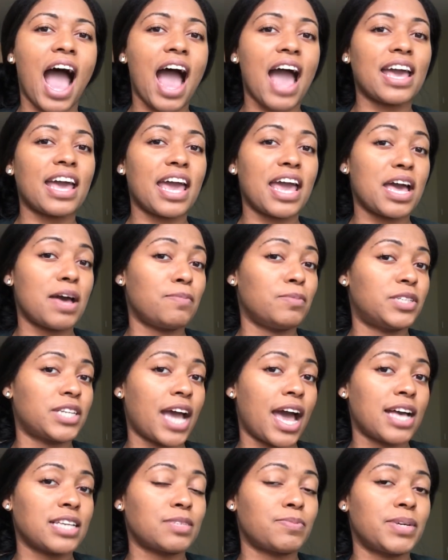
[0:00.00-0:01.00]
I am
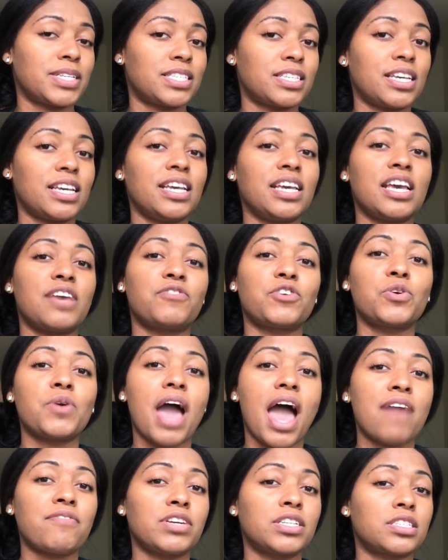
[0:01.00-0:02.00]
Jasmine Tea. If you
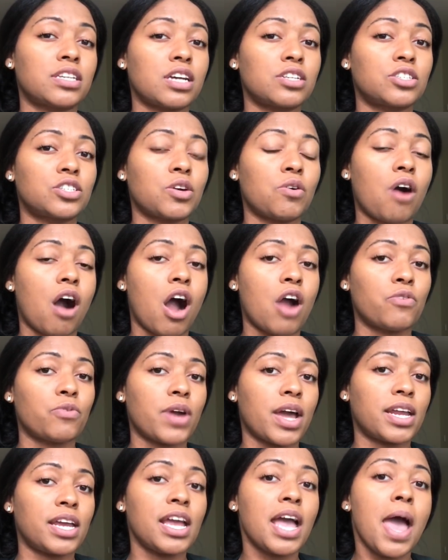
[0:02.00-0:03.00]
haven't done so
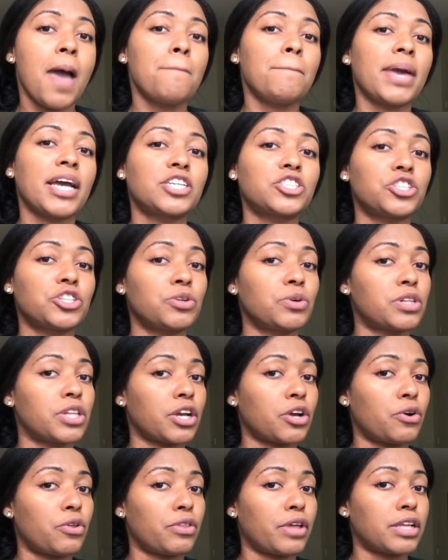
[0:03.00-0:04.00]
already, make sure you
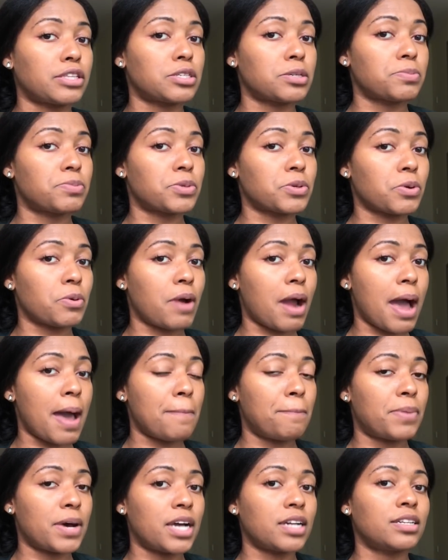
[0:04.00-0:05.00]
click on that
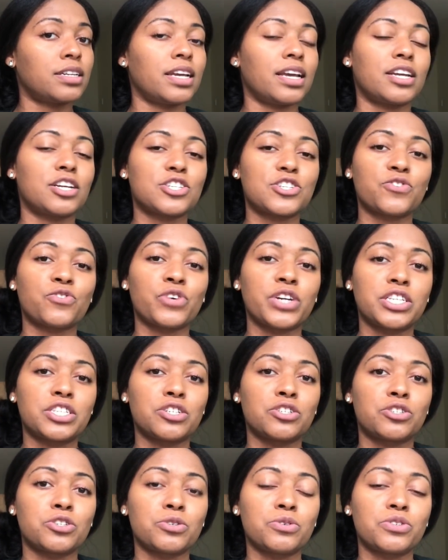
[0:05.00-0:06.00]
subscribe button. It is free
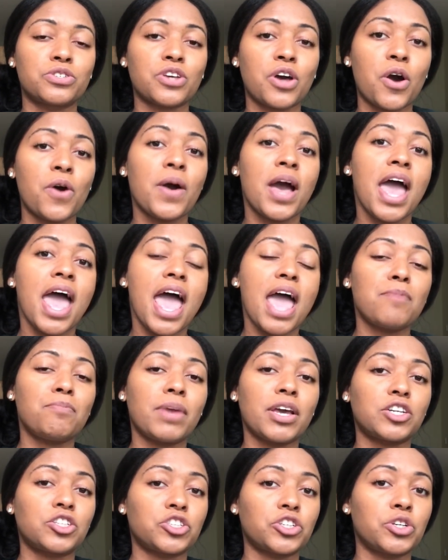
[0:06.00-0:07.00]
to do so. And
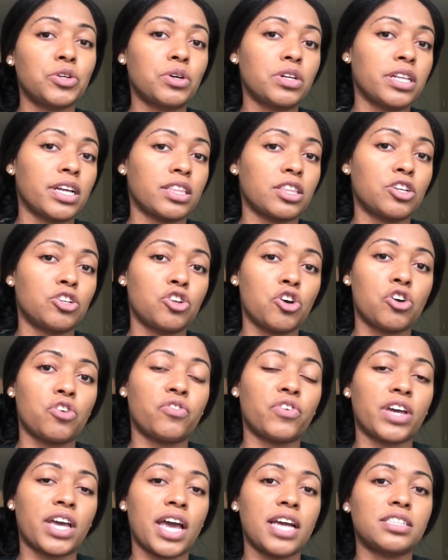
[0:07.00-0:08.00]
make sure you click the
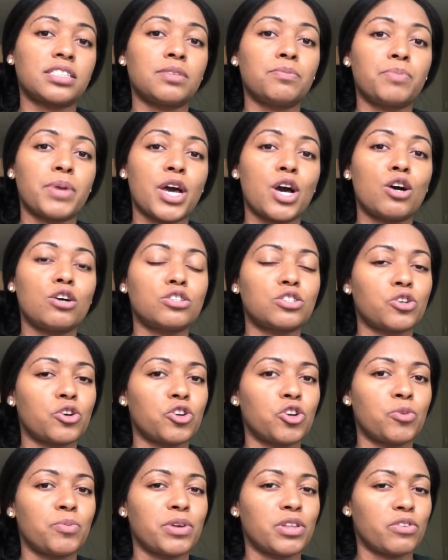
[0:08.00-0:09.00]
notification bell so
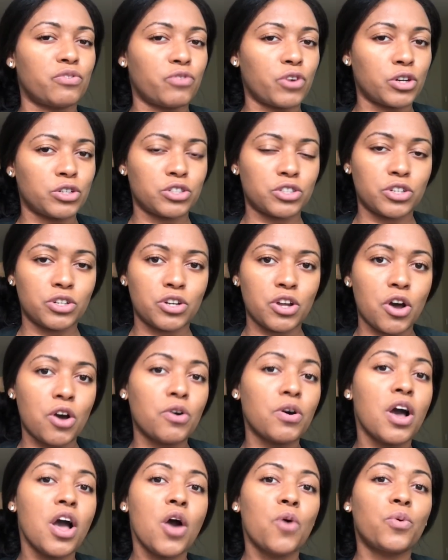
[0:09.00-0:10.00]
you'll be the first to
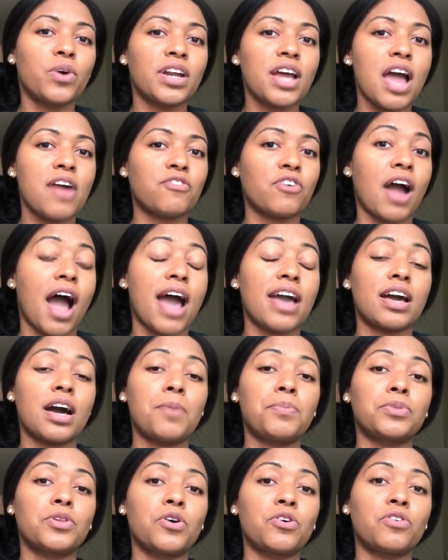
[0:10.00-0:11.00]
know whenever I
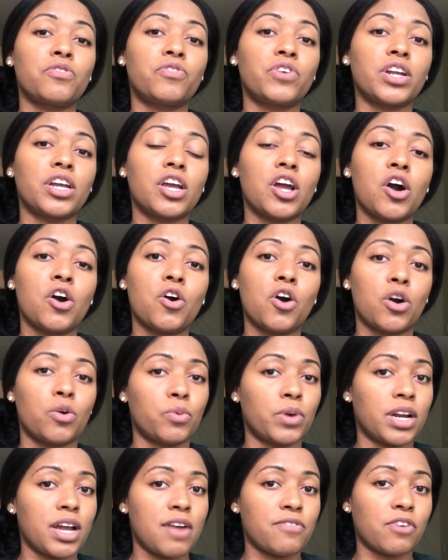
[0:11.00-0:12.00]
upload a video or
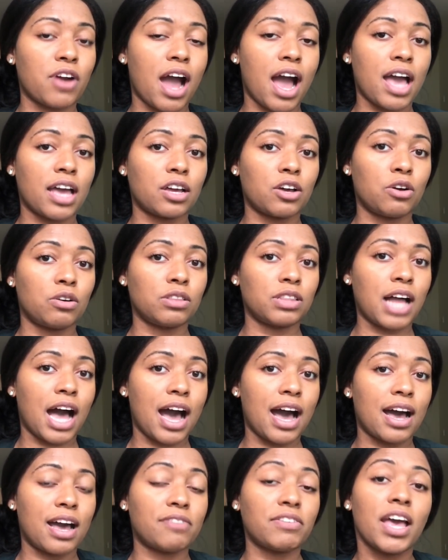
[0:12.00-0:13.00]
whenever I go
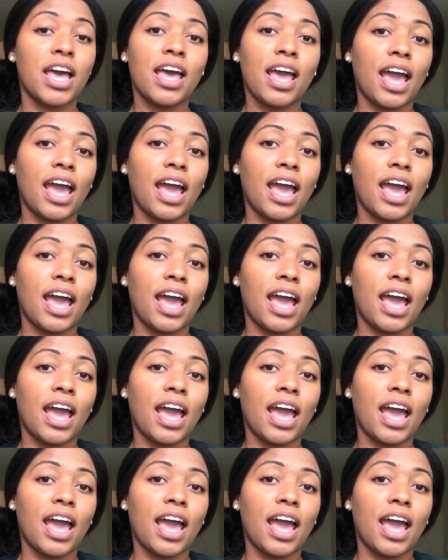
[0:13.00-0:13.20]
live.